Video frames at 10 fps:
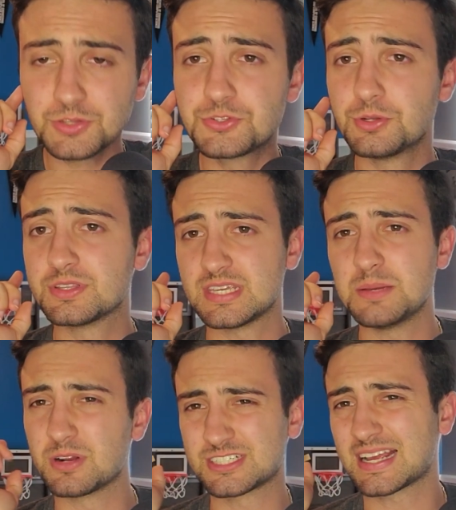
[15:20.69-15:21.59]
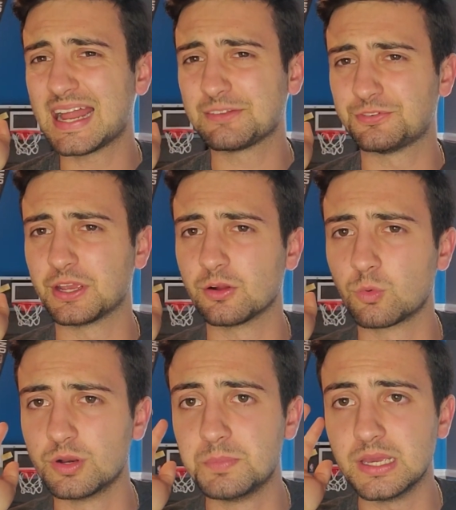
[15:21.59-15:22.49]
to the team, which I kind of figured
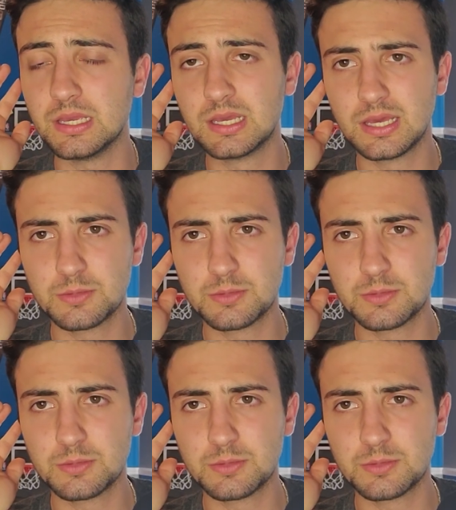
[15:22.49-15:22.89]
would be,